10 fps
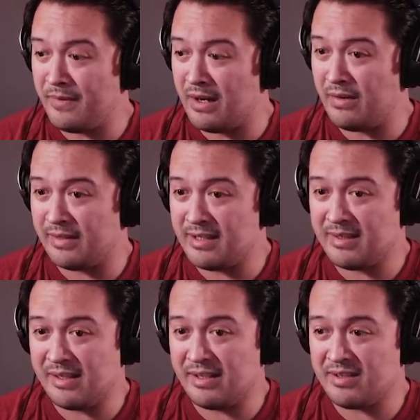All right,
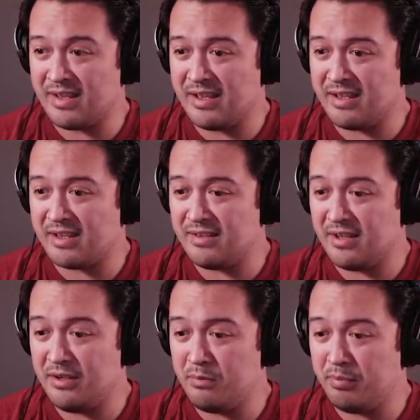let's uh, let's uh,
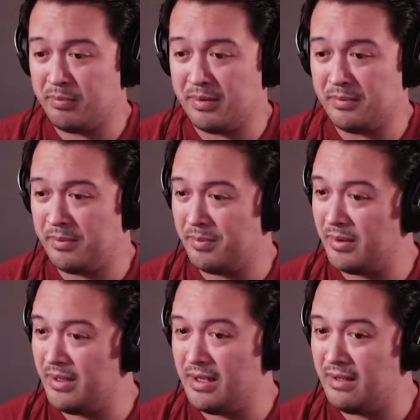continue
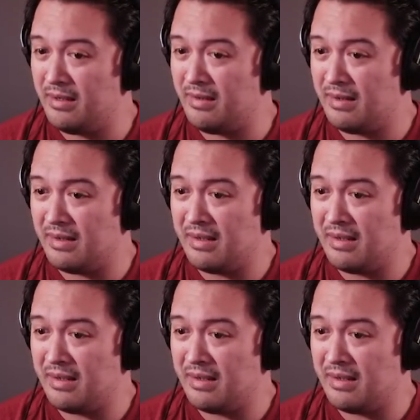putting in